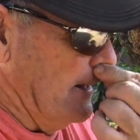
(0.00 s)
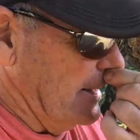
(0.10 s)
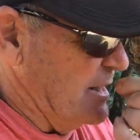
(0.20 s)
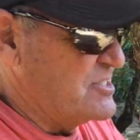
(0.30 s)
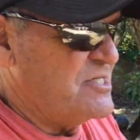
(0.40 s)

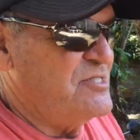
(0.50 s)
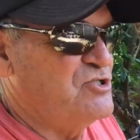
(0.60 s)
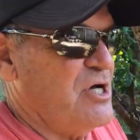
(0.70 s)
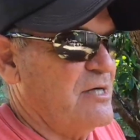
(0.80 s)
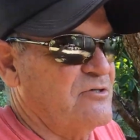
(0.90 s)
This
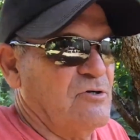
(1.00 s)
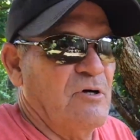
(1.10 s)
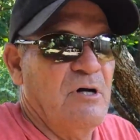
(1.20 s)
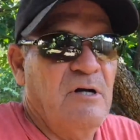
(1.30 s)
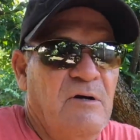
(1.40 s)

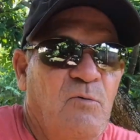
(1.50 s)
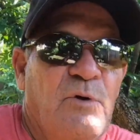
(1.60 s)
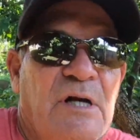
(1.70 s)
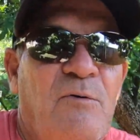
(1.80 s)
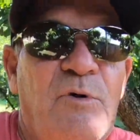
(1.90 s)
injector,
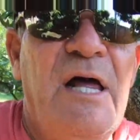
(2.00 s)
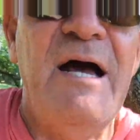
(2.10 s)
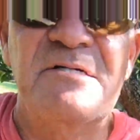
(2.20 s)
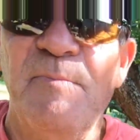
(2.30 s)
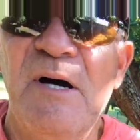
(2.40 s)
when
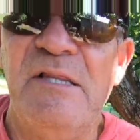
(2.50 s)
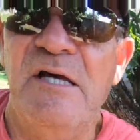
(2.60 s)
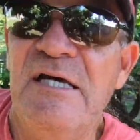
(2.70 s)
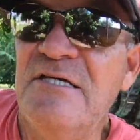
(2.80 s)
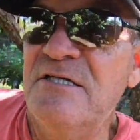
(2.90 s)
asked by
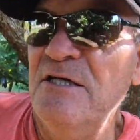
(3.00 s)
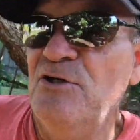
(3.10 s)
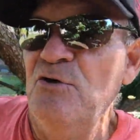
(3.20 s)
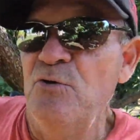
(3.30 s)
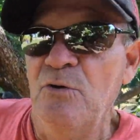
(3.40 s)
the
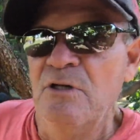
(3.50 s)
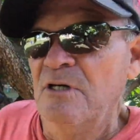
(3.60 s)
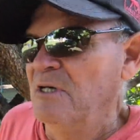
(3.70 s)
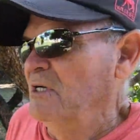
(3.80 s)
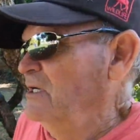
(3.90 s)
ECU
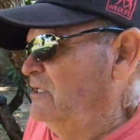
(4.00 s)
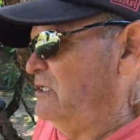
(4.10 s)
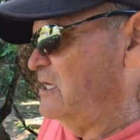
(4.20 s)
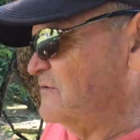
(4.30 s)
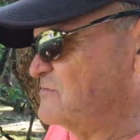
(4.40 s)

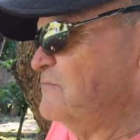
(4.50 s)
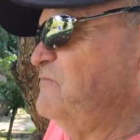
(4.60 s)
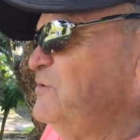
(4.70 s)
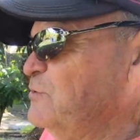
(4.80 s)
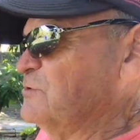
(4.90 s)
to give some
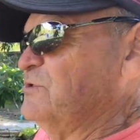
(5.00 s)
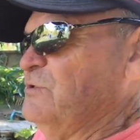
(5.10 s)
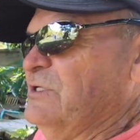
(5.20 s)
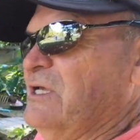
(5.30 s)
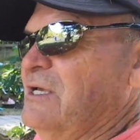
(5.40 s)
fuel
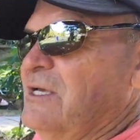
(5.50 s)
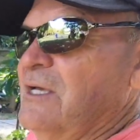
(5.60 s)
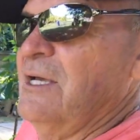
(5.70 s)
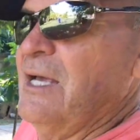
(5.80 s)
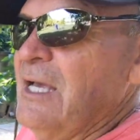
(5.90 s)
to it,
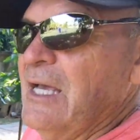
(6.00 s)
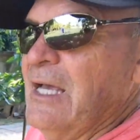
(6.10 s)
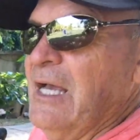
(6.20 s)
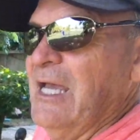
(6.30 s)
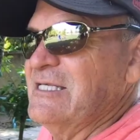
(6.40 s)

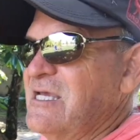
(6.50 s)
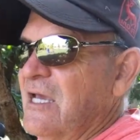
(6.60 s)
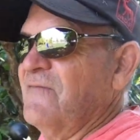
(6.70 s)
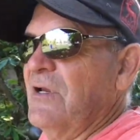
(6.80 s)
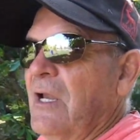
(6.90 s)
it's
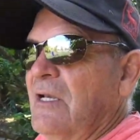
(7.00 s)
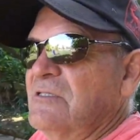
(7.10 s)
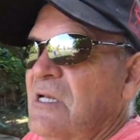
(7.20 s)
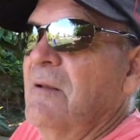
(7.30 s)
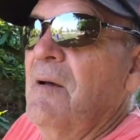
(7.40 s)
given
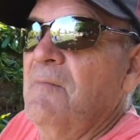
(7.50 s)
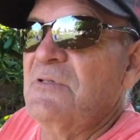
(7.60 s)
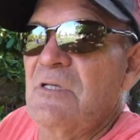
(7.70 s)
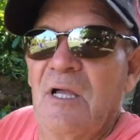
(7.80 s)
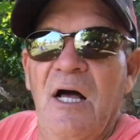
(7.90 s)

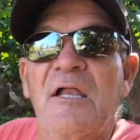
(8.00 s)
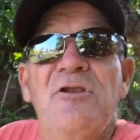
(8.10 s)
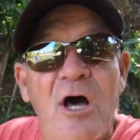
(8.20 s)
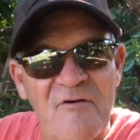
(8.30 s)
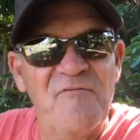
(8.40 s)

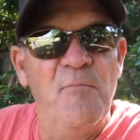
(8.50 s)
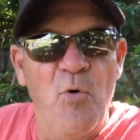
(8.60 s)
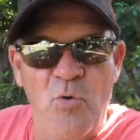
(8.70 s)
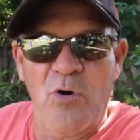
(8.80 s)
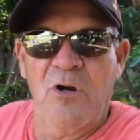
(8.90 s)
enough
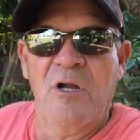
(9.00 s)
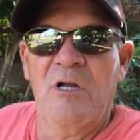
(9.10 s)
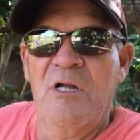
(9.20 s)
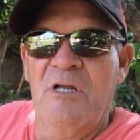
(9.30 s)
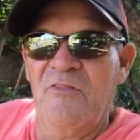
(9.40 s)
more
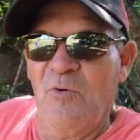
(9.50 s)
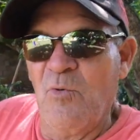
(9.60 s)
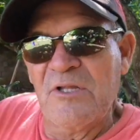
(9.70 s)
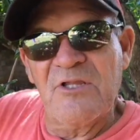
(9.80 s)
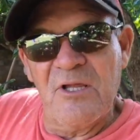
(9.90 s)
than
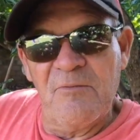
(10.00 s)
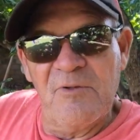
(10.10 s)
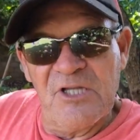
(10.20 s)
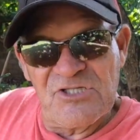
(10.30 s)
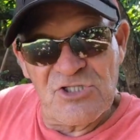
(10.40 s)
what the
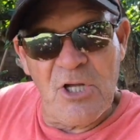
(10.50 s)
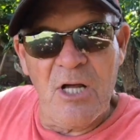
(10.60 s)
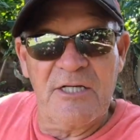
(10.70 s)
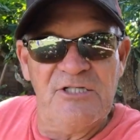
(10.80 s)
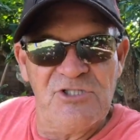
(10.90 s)

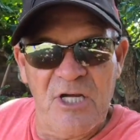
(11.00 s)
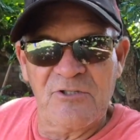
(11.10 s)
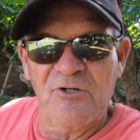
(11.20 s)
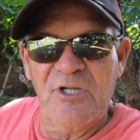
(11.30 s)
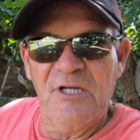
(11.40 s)
stock
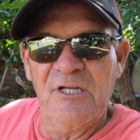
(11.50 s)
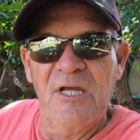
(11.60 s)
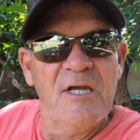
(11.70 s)
injector did.